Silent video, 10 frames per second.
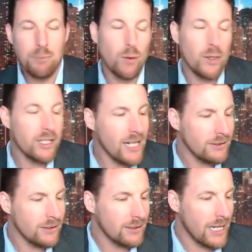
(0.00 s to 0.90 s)
Well, you're
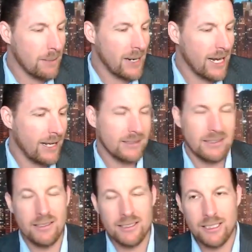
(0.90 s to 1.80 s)
not doing that bad because
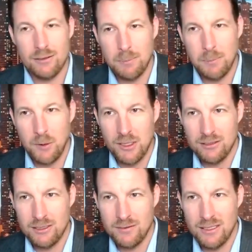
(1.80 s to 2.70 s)
I looked at the
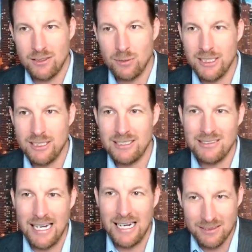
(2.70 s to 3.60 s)
reports. You've done like
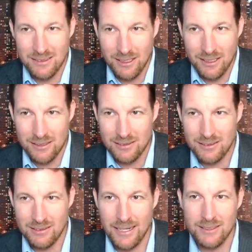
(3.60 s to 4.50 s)
$26,000 in
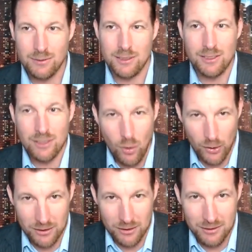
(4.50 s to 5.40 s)
sales with your
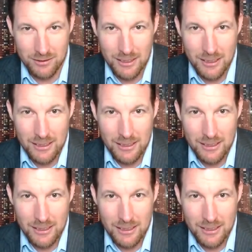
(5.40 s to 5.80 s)
course.